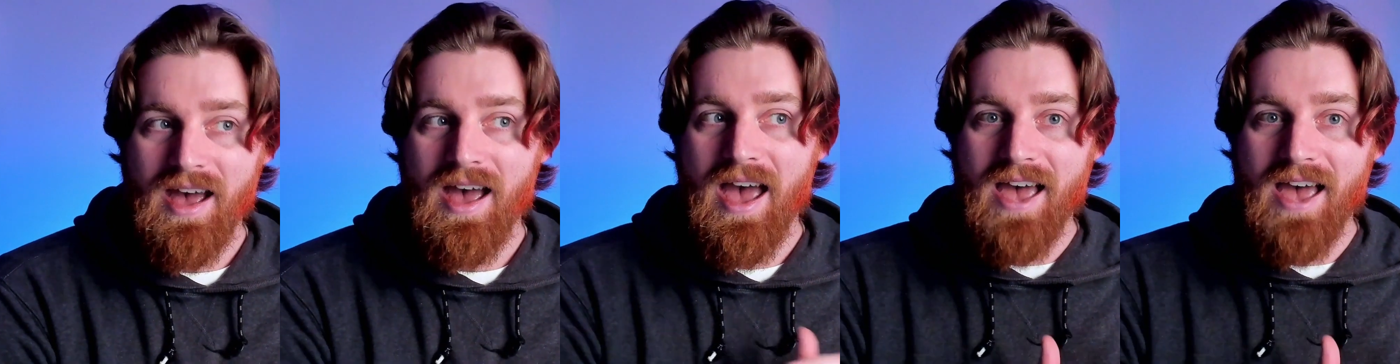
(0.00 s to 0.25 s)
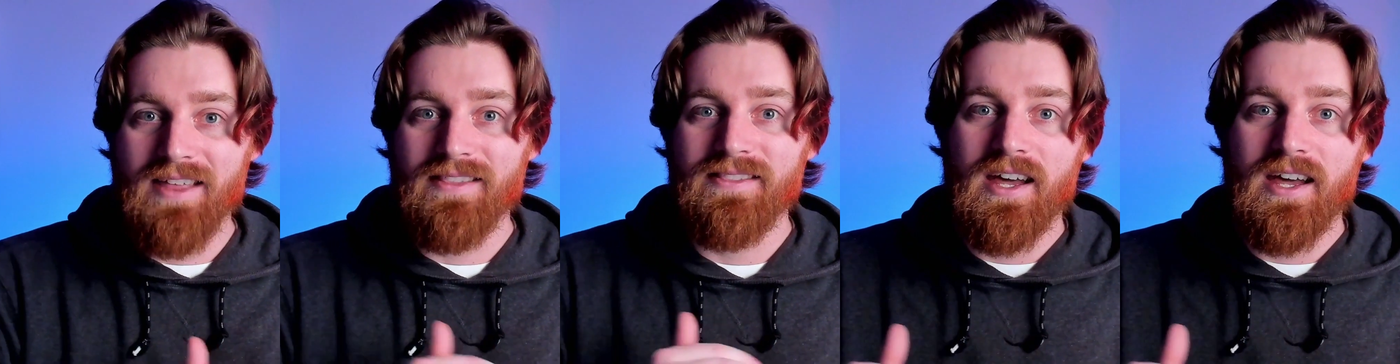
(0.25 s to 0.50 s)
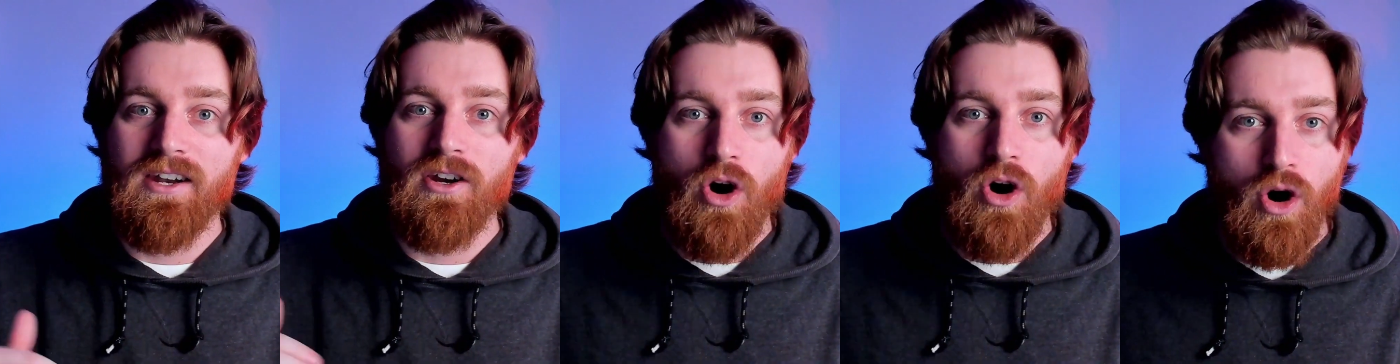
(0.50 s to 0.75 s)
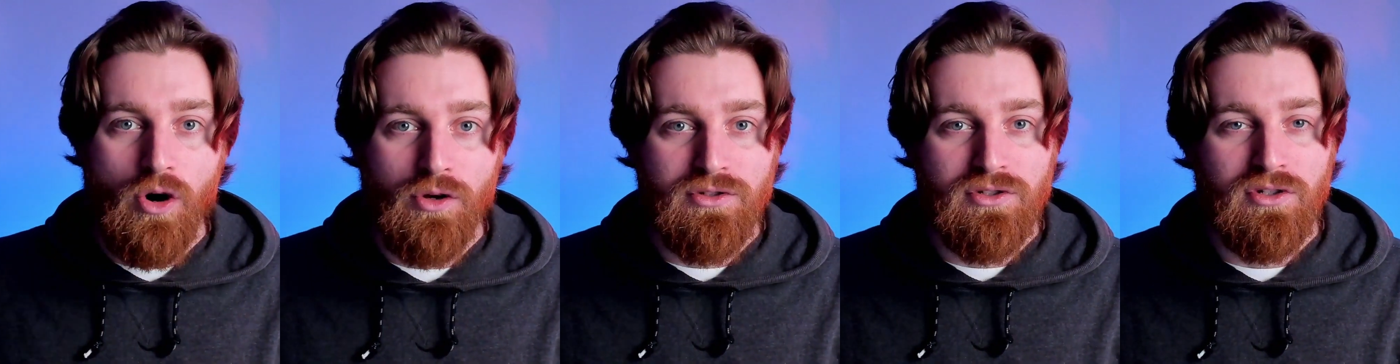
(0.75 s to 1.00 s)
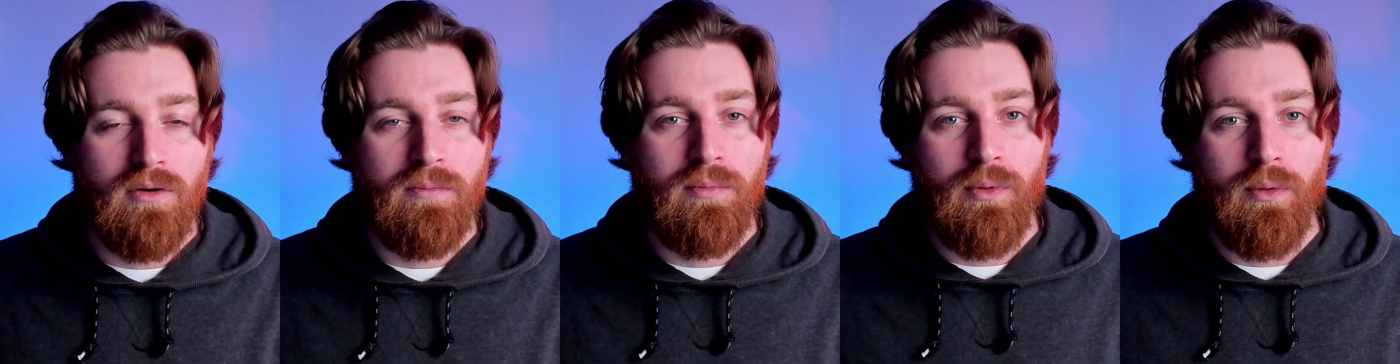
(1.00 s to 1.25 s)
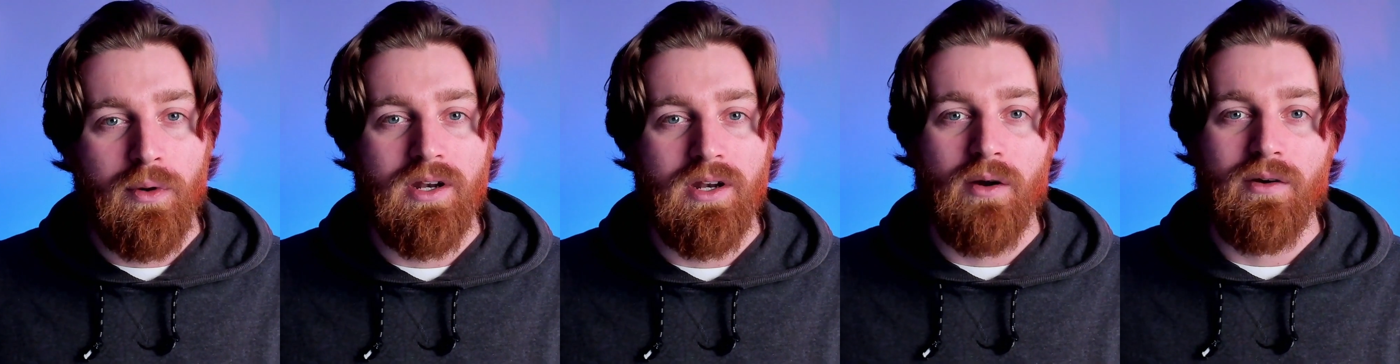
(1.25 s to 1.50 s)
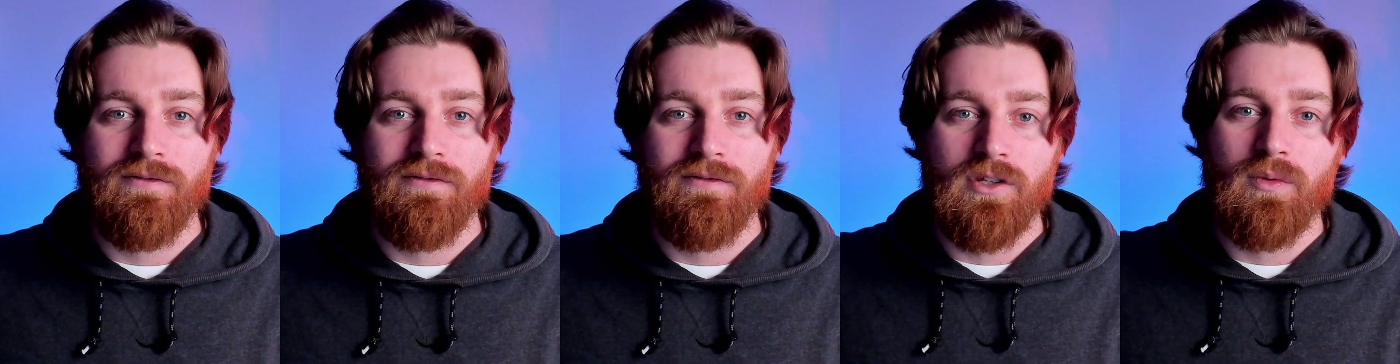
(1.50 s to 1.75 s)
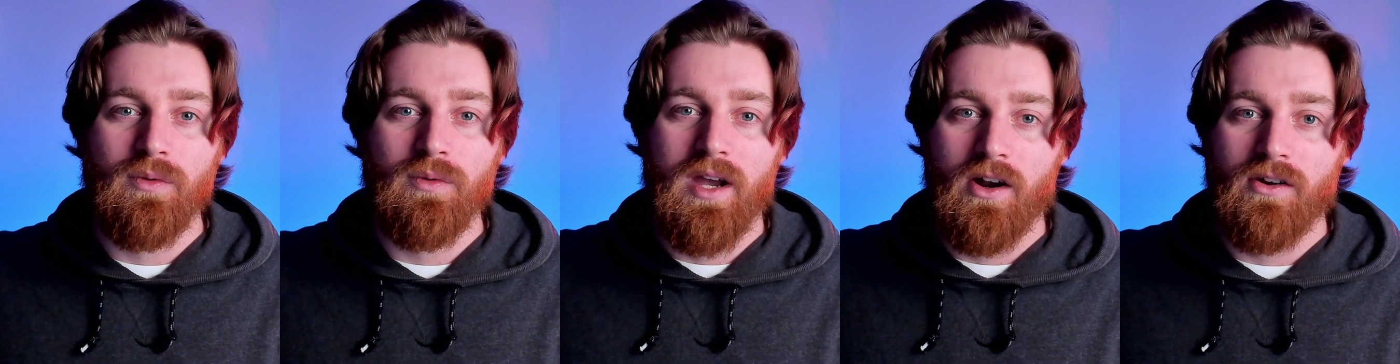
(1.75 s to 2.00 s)
and then also point out a
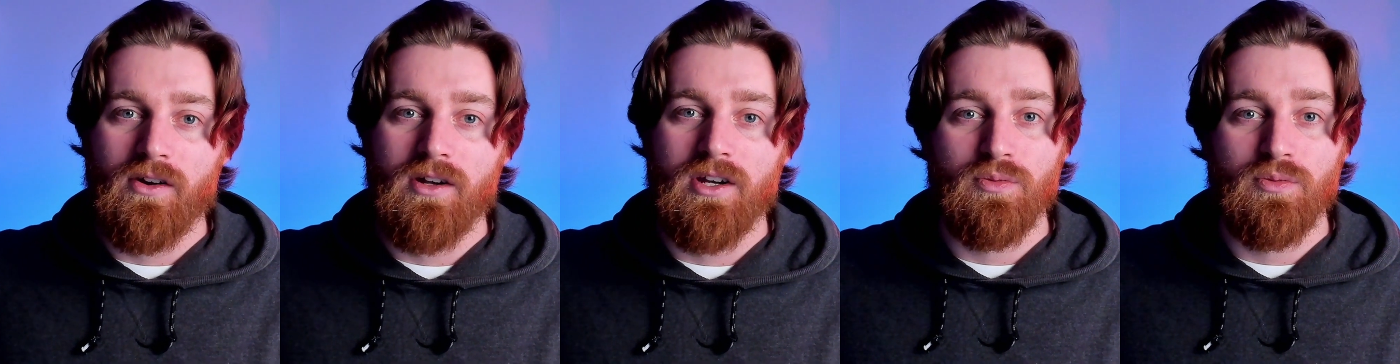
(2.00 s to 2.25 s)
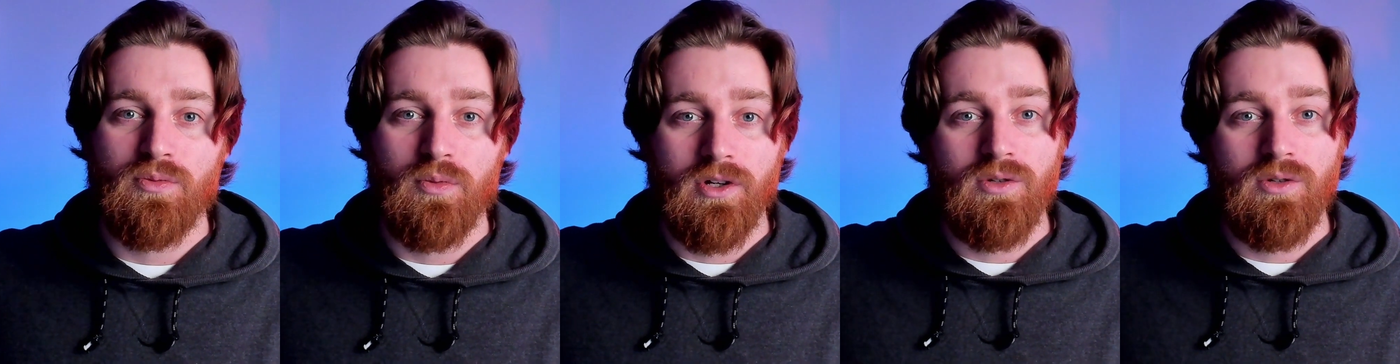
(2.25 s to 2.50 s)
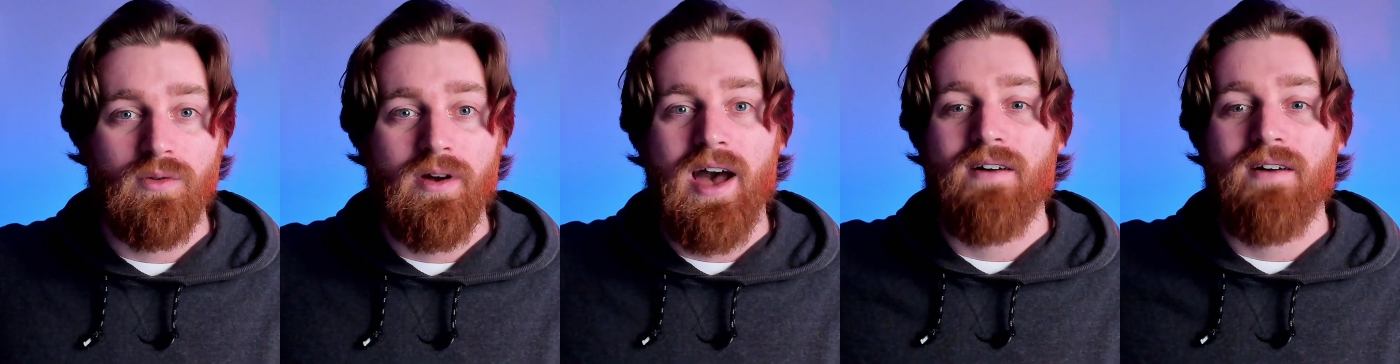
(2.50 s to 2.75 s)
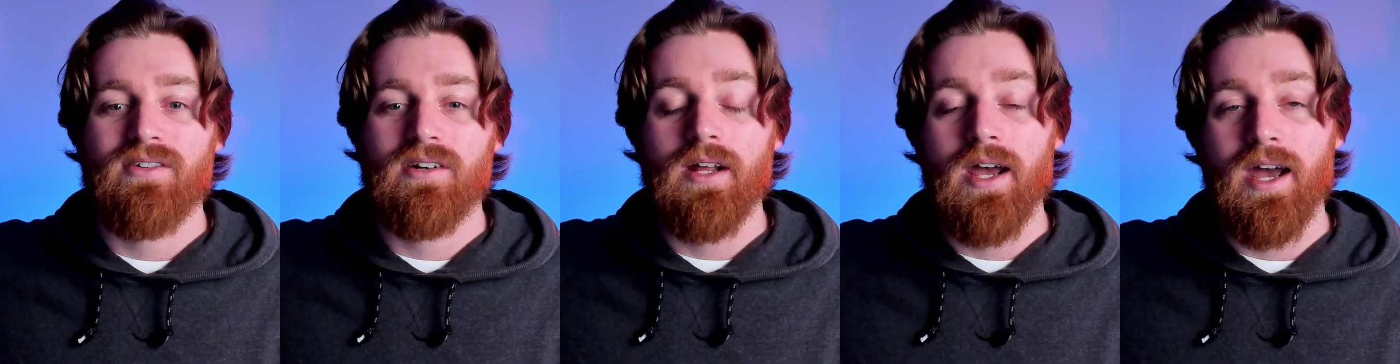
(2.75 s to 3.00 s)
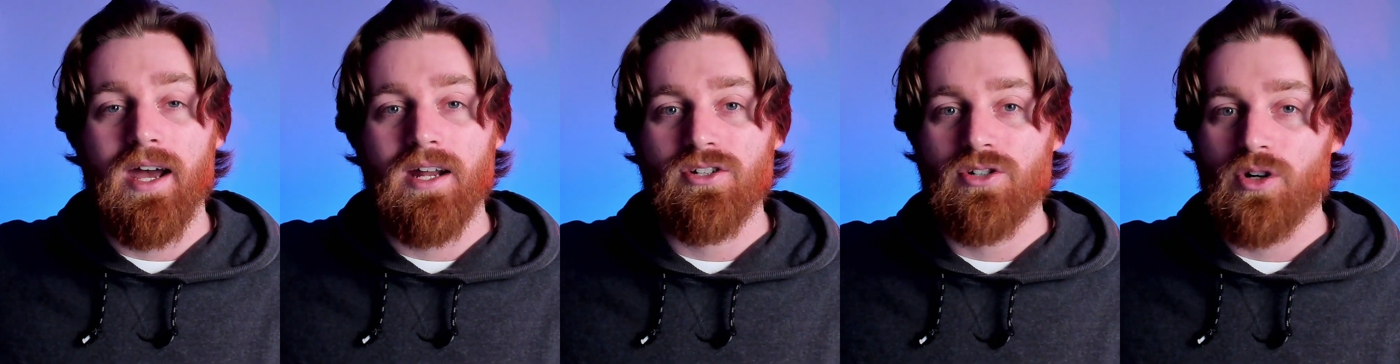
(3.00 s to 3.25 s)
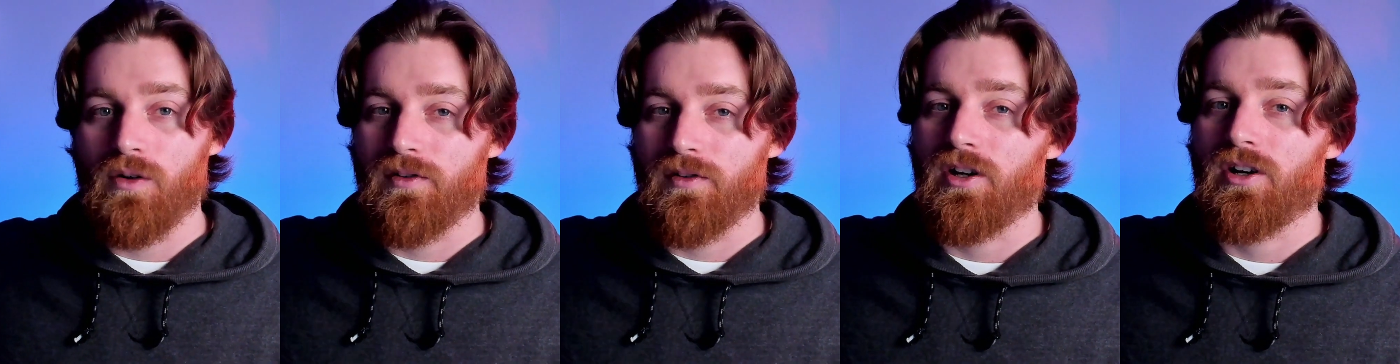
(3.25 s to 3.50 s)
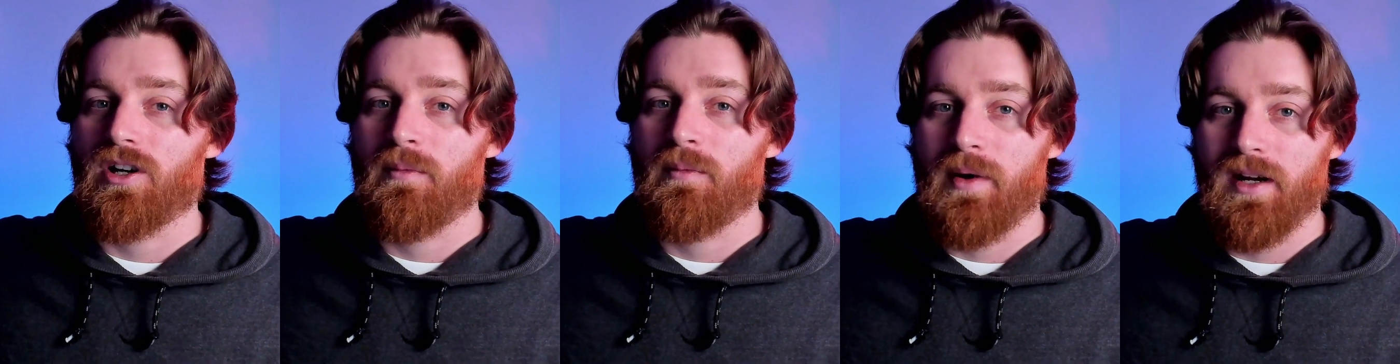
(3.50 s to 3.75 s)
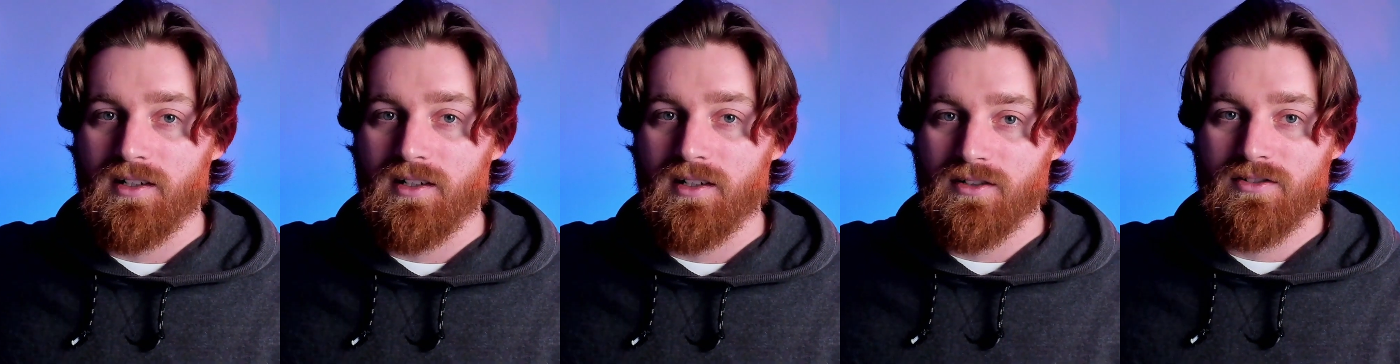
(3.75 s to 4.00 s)
few areas where you have an edge over your
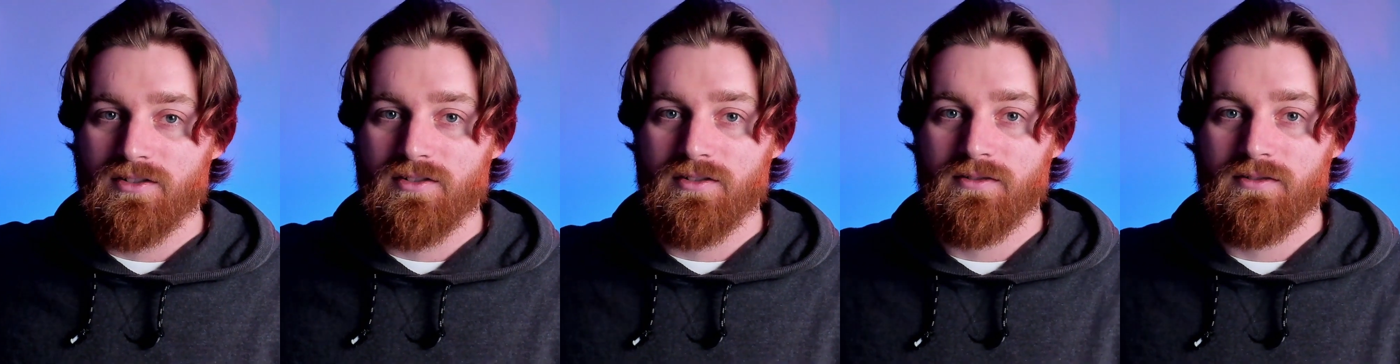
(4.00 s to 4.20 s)
competitors.